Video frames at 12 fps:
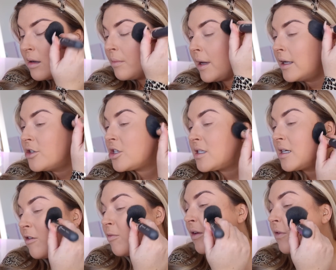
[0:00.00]
But just to
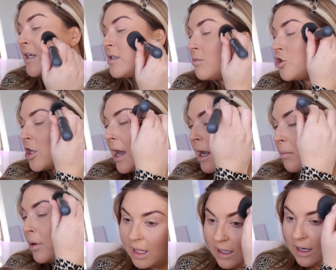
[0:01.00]
give my face some
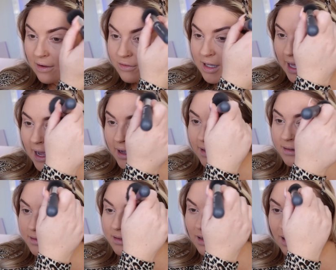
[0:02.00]
shape. And then after that,
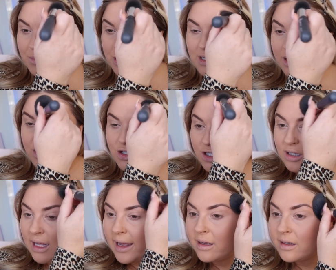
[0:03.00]
I'm just gonna do,
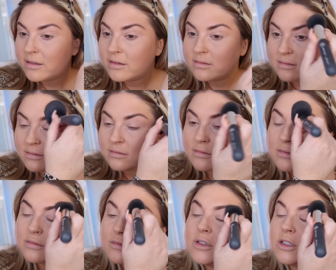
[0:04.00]
like,
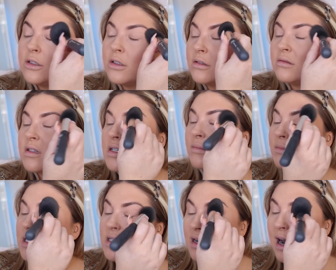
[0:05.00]
you know, some
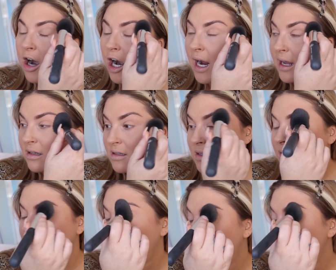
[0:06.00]
mascara and
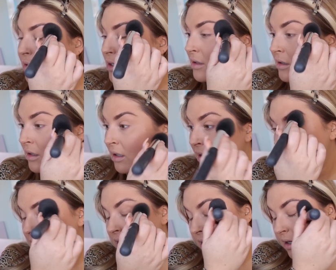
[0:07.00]
some lips
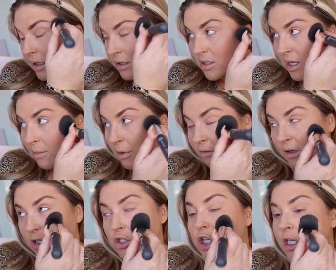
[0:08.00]
and just keep it
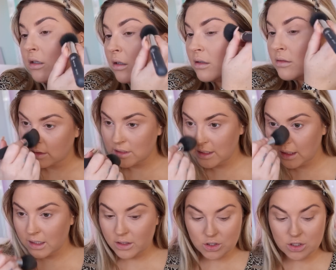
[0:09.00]
really chill.
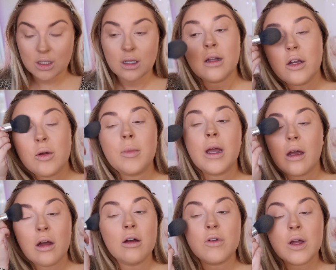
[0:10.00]
See, just a little
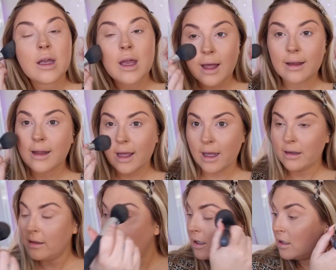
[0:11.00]
bit of
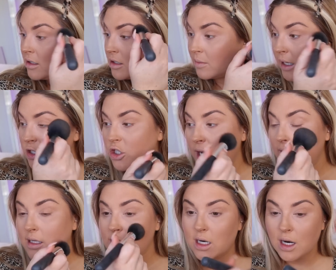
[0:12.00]
color to my
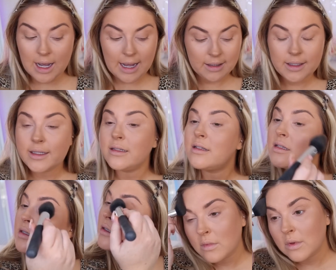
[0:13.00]
cheeks and
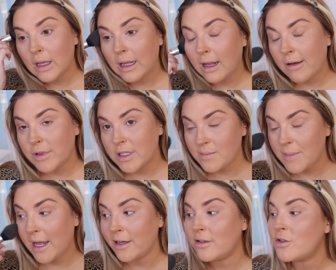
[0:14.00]
eyelids. Love this
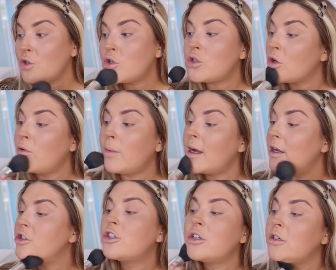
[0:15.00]
powder so
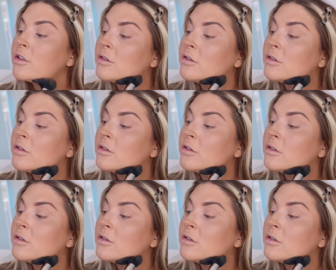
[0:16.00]
much.